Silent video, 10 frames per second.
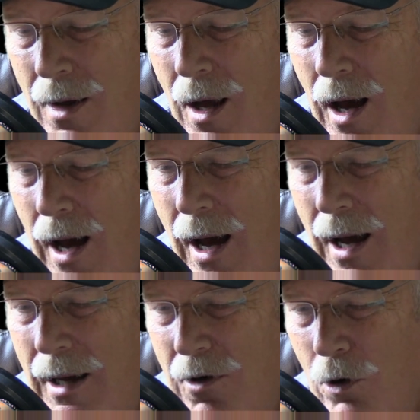I
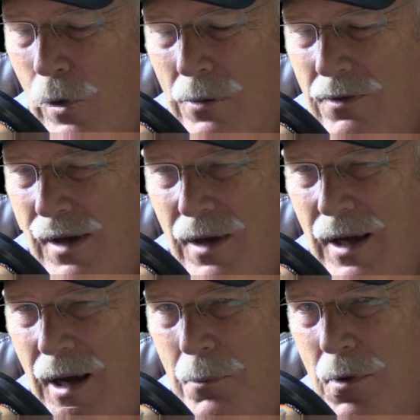don't want to say I'm
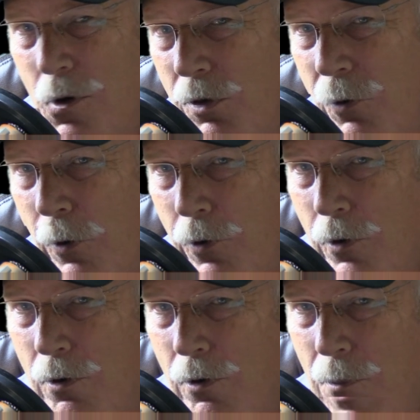Lutheran or
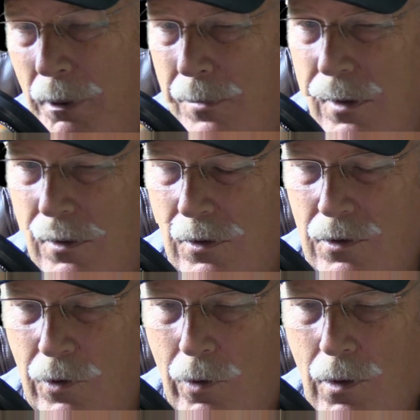Baptist or,
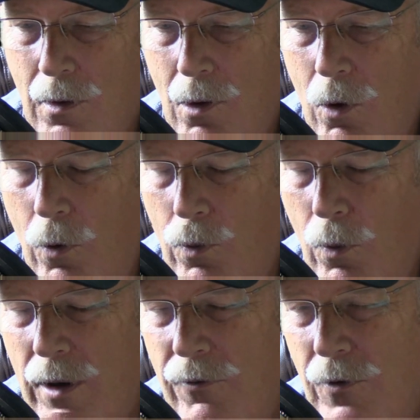or whatever
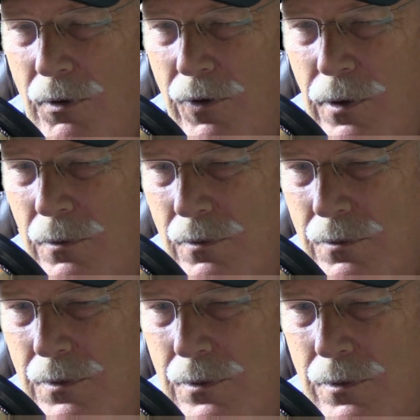different
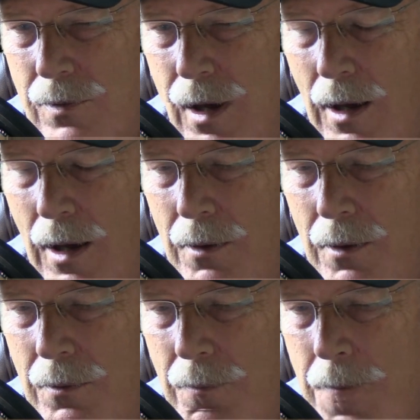uh,
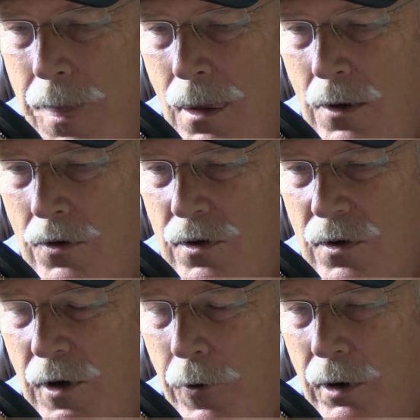
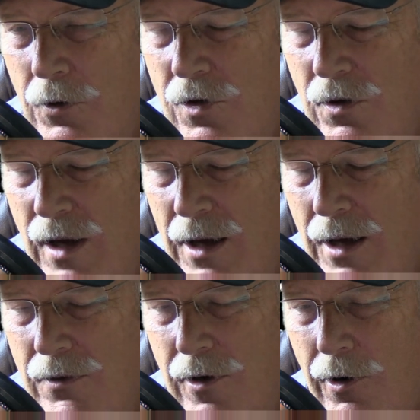scenarios you see out
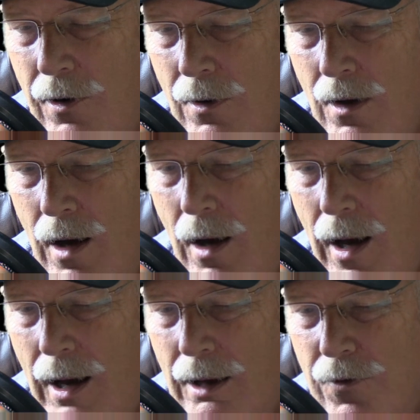there. Uh,
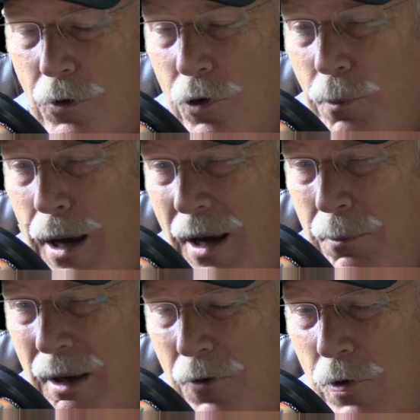those are
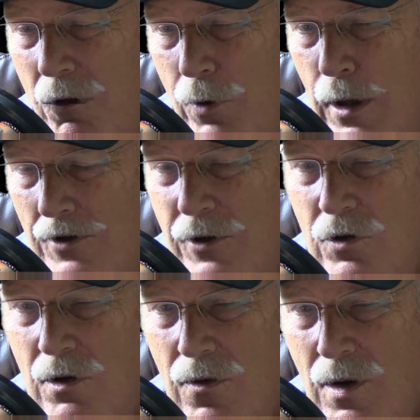man-made religions.
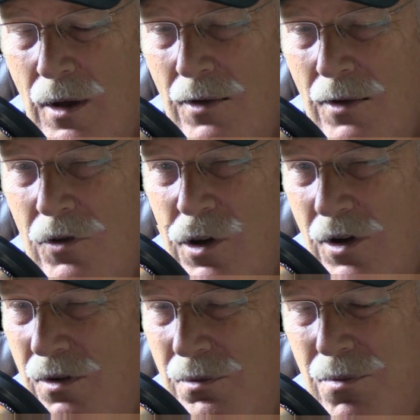Just
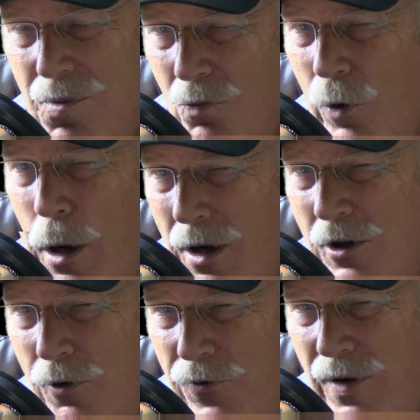work on your
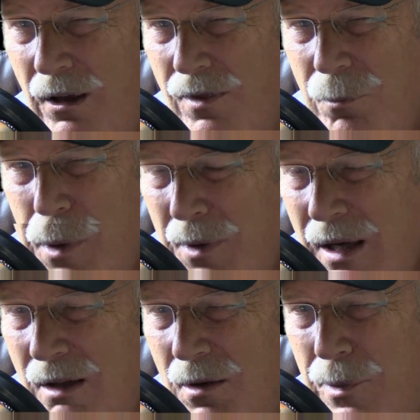faith, be
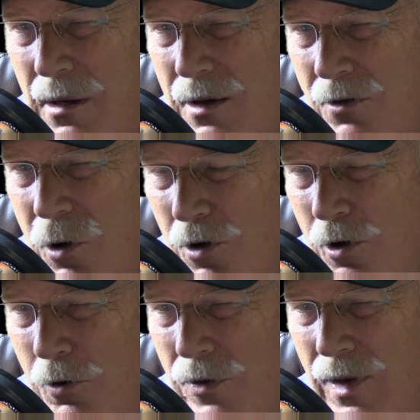independent, do your
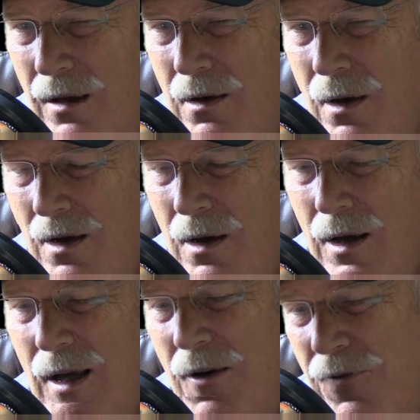thing. And if
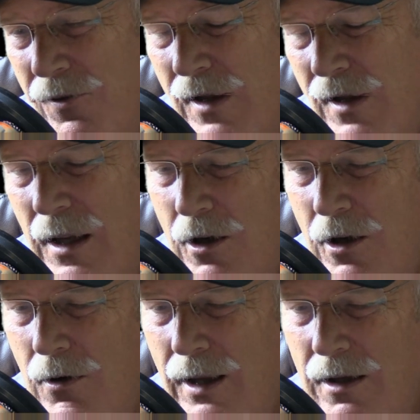you feel like you like
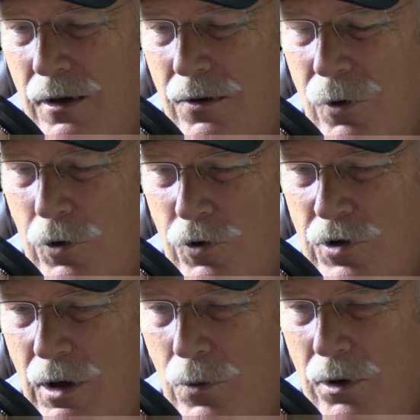to associate with a
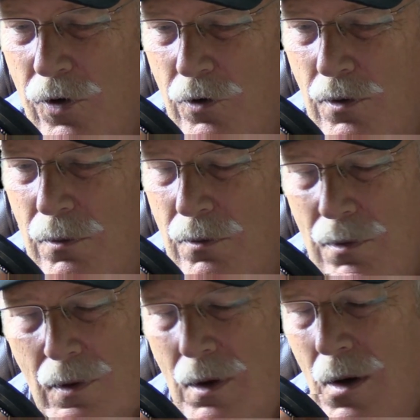certain
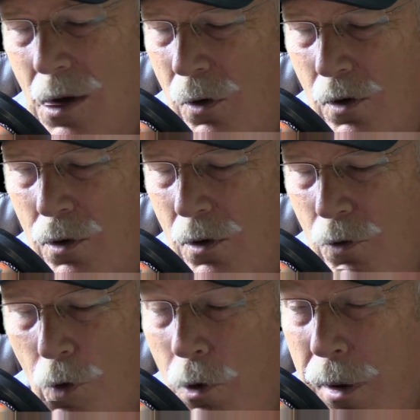
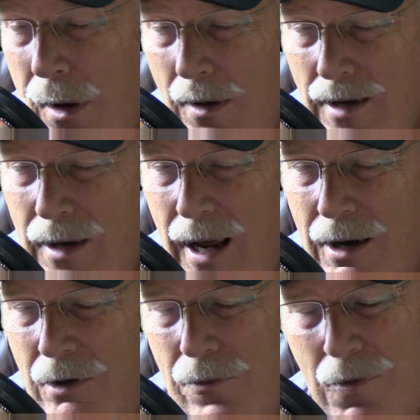group in that,
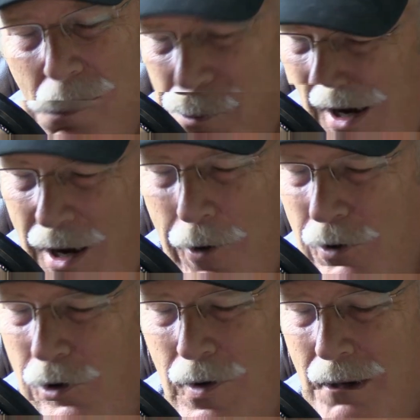power to you.